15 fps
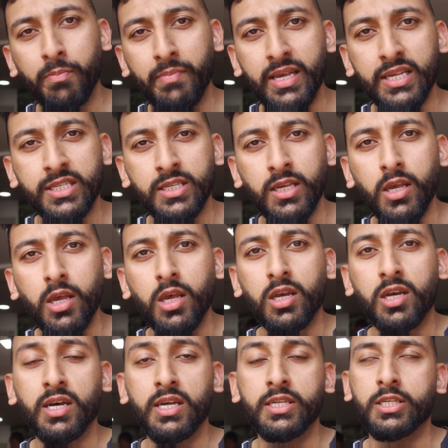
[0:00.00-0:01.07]
or miss,
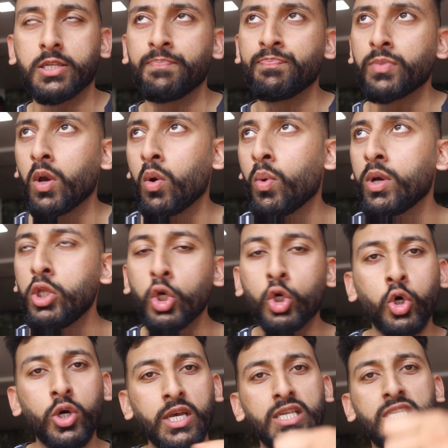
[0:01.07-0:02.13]
because when you cook a